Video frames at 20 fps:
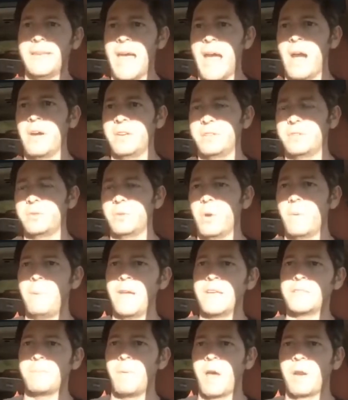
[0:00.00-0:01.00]
down into a
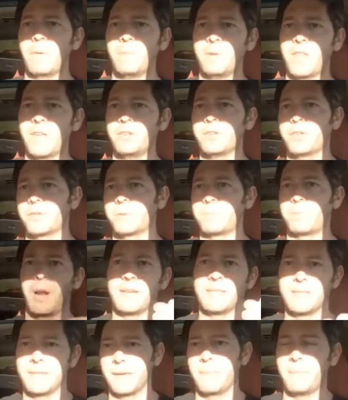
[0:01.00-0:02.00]
base model, but then you're just
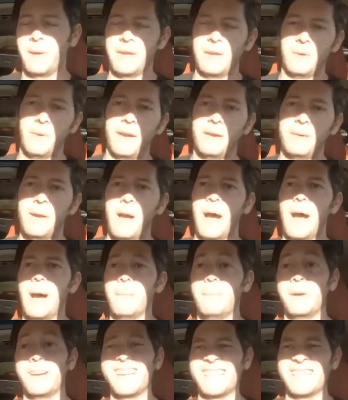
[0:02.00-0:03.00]
pricing it up anyway.
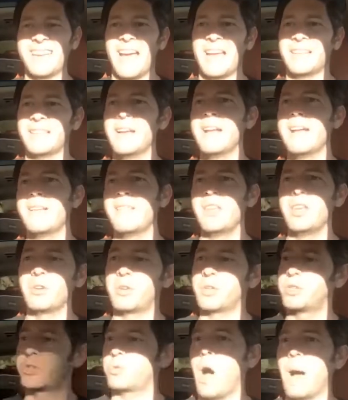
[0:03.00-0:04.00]
But it is nice that you
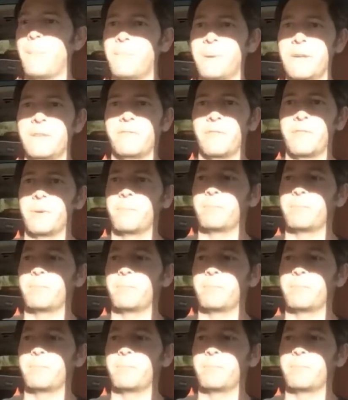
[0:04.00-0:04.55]
could swap in for the